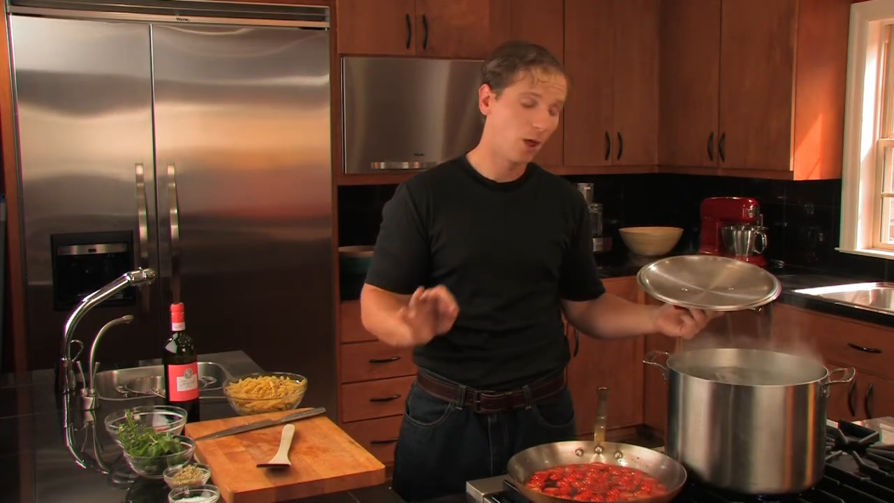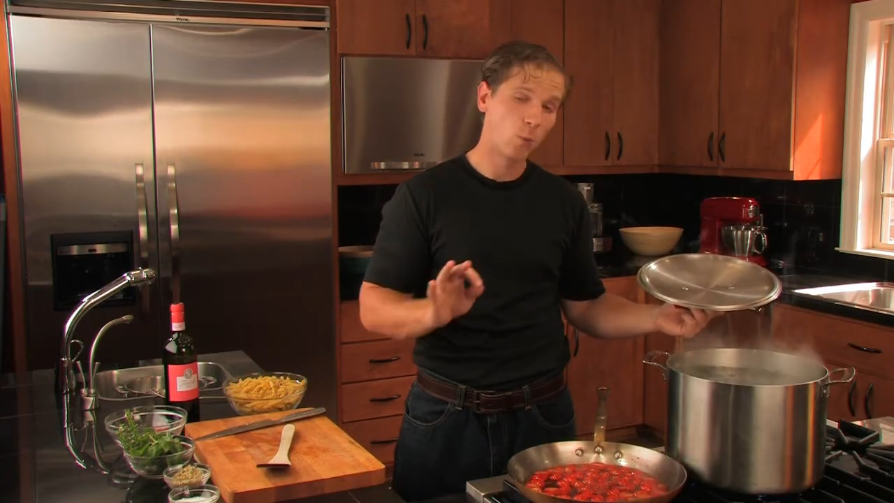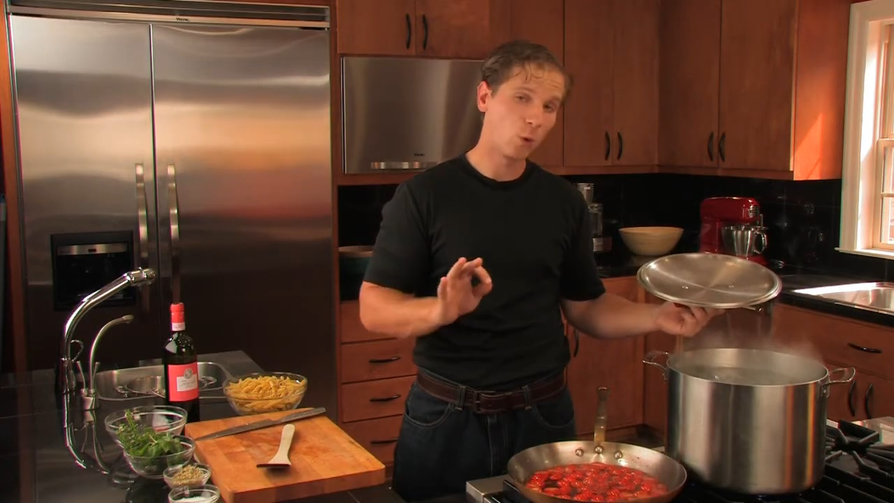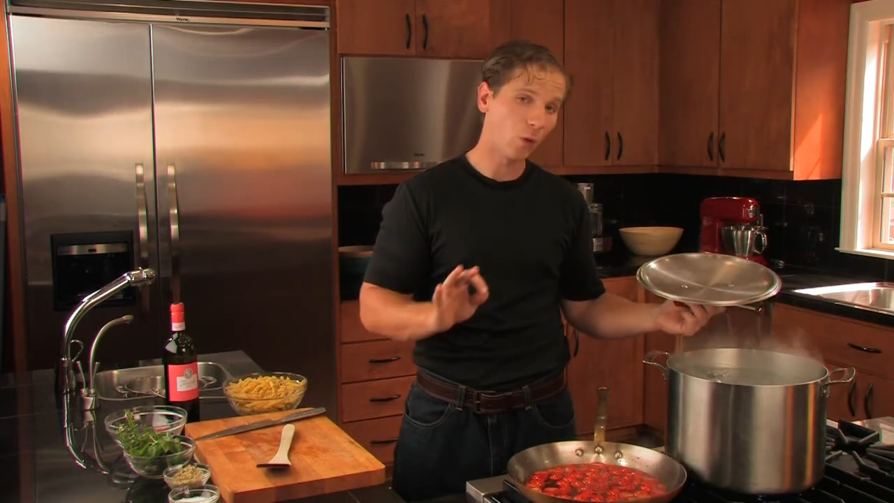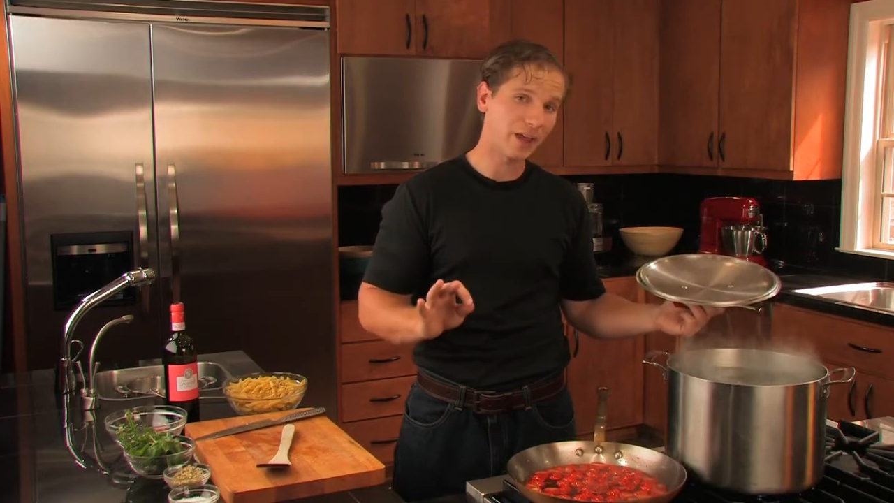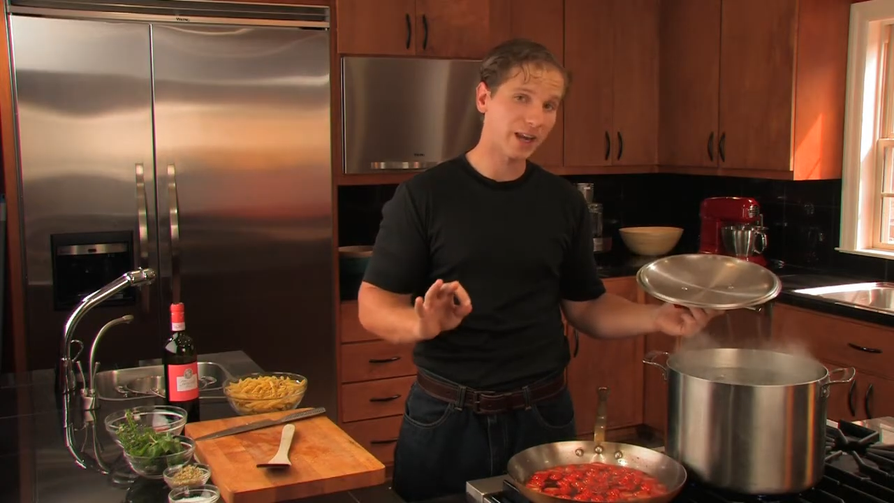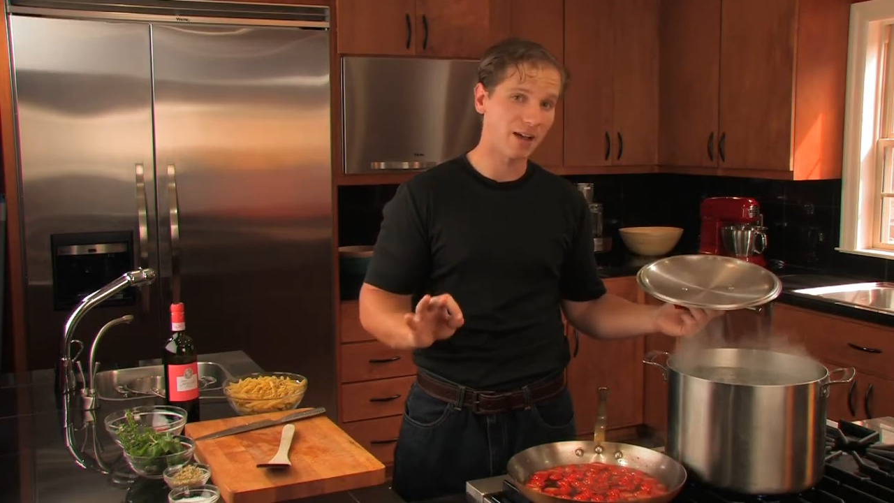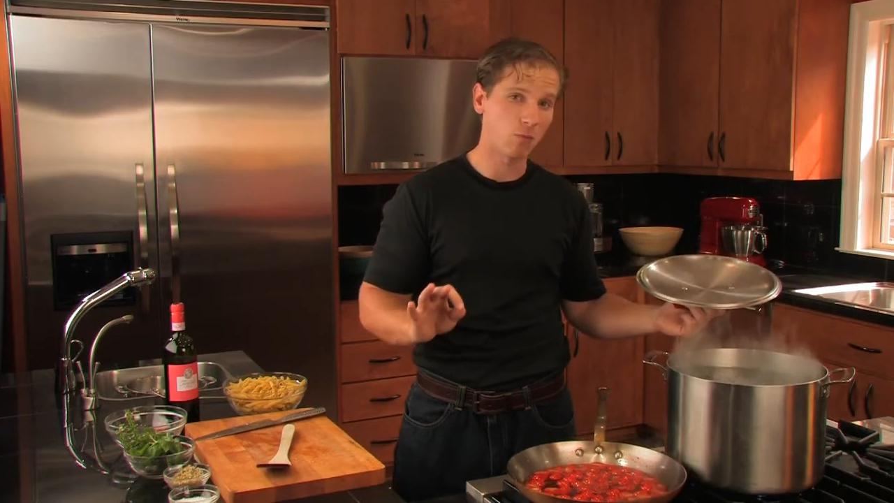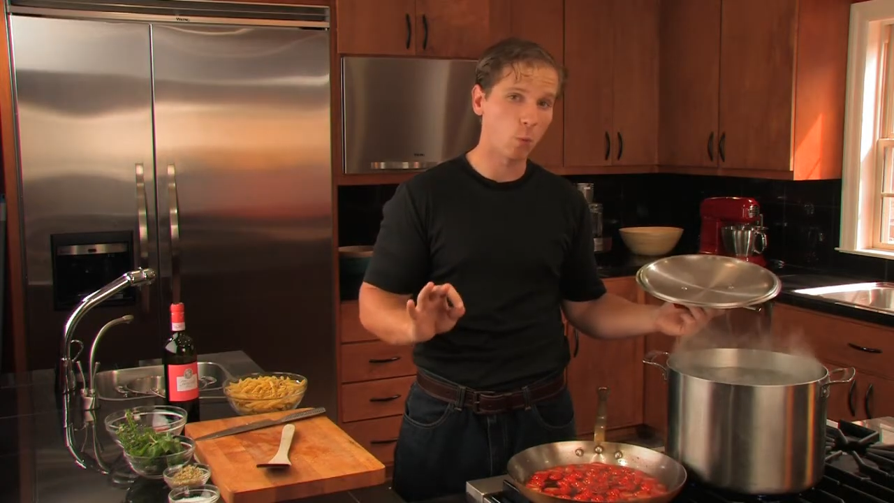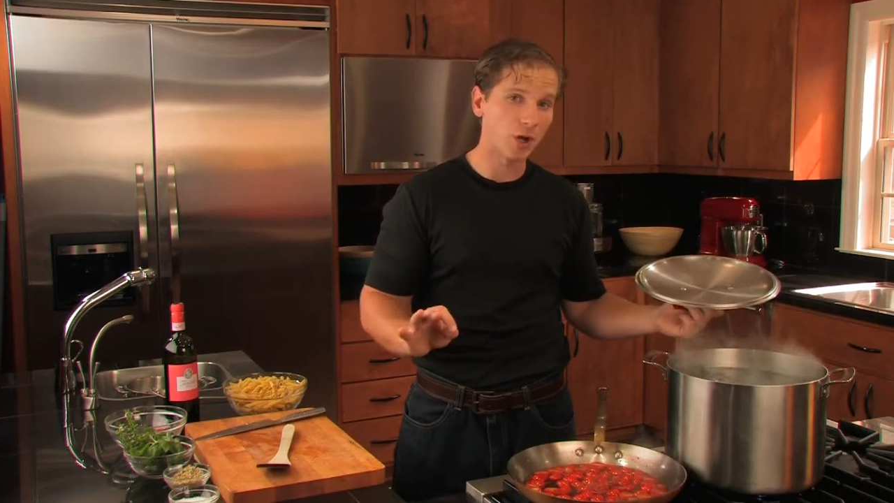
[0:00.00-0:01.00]
We're only going to
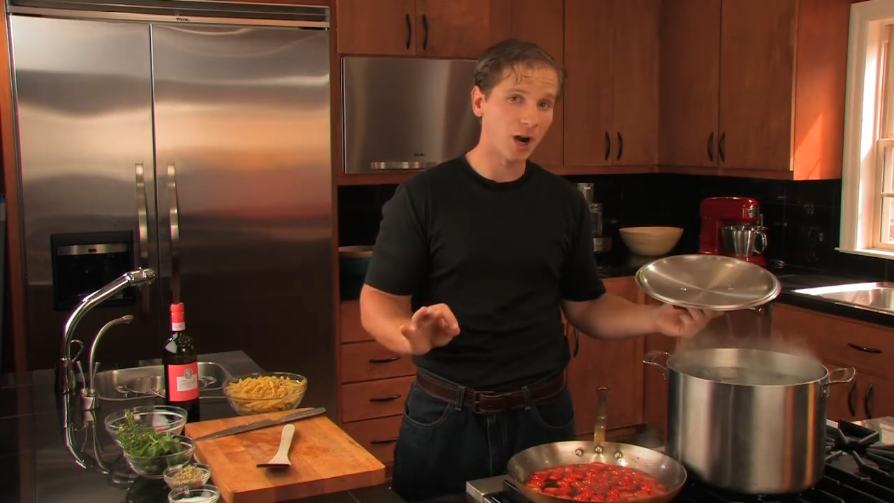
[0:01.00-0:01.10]
have one